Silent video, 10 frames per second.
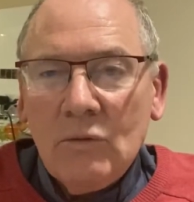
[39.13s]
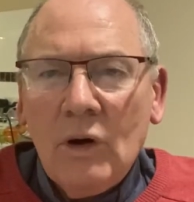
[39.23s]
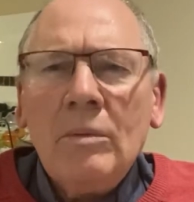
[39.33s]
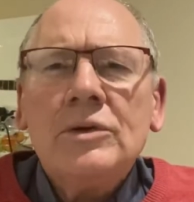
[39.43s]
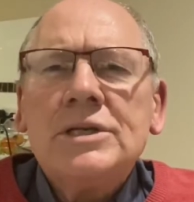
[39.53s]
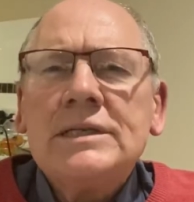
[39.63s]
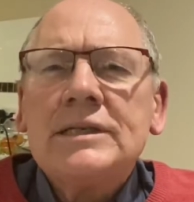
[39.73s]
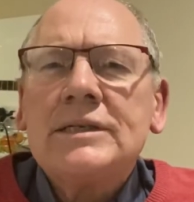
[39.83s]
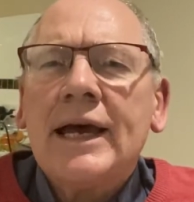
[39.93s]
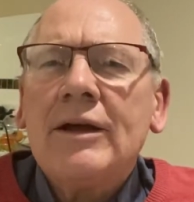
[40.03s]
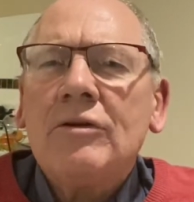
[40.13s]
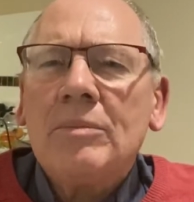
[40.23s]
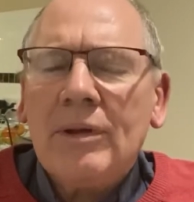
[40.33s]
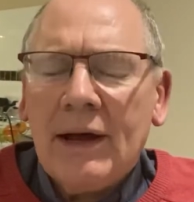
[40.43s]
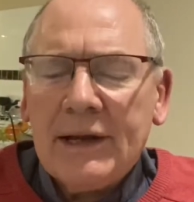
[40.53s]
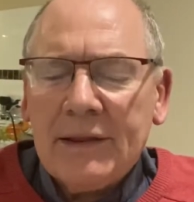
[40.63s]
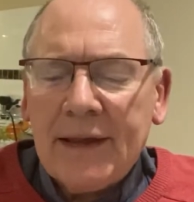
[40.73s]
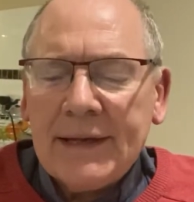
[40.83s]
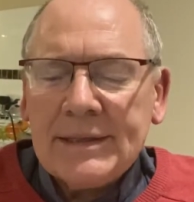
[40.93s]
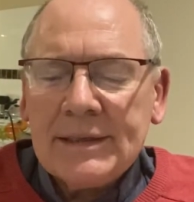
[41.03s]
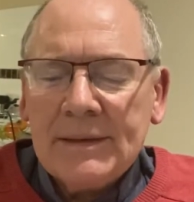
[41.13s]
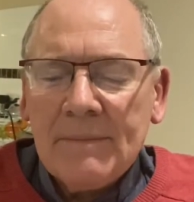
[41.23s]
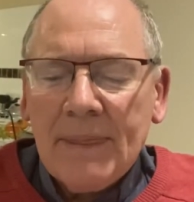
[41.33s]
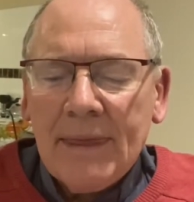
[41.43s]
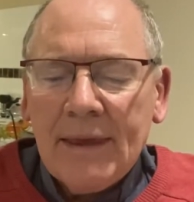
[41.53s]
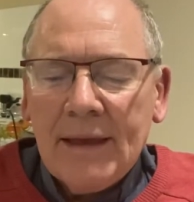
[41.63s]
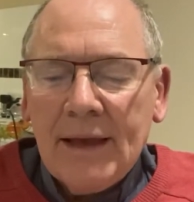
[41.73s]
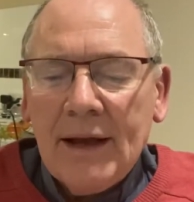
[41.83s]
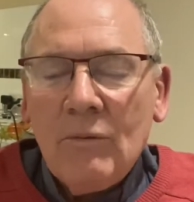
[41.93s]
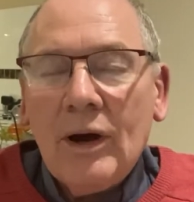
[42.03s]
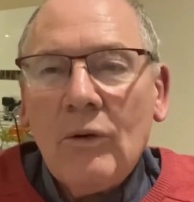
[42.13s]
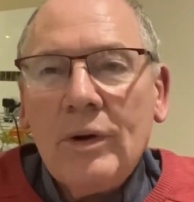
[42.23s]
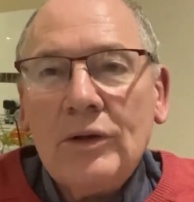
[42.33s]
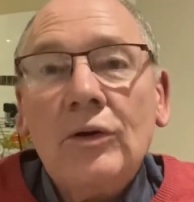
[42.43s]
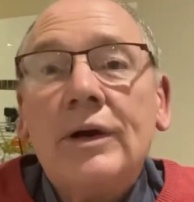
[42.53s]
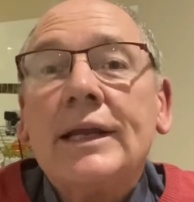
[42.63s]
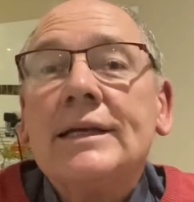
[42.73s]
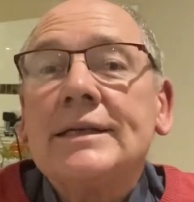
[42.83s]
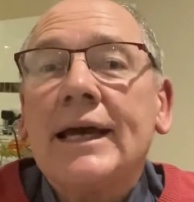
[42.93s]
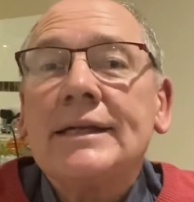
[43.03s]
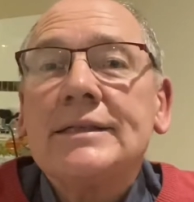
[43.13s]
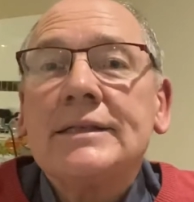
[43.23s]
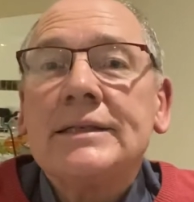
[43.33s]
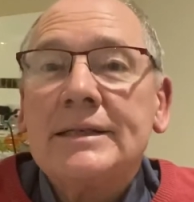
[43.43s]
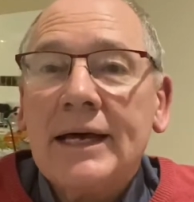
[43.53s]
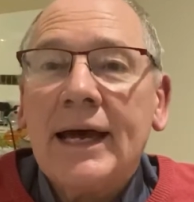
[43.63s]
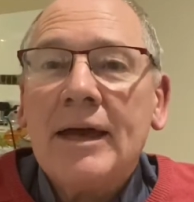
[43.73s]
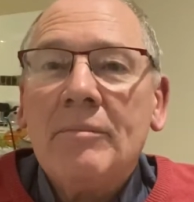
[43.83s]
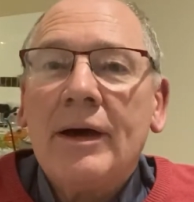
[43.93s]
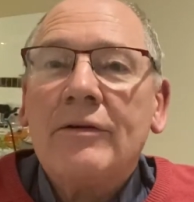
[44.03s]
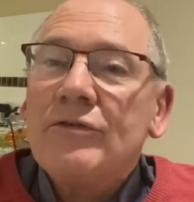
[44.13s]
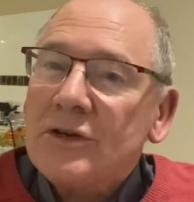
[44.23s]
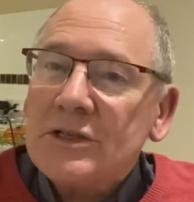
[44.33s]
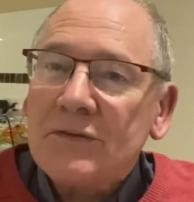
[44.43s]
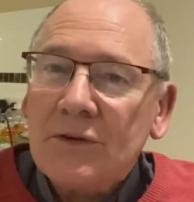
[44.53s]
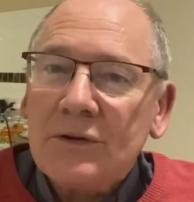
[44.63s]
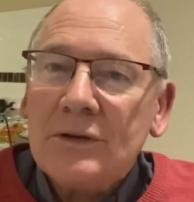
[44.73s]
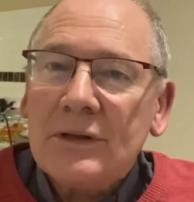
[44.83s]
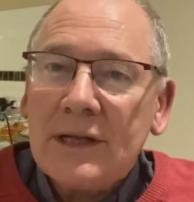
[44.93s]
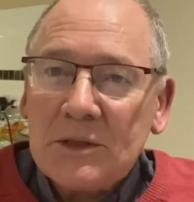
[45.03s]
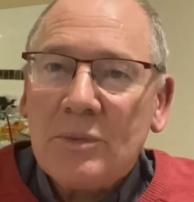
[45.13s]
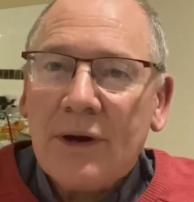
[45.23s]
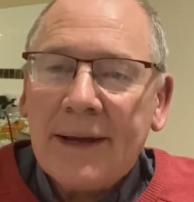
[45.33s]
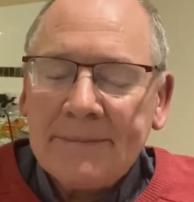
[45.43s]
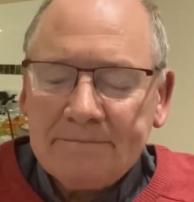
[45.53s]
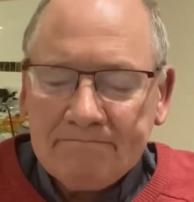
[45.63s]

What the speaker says: What will Jesus say in reply to that? Well, we'll look at his answer today, but first of all, let's pray.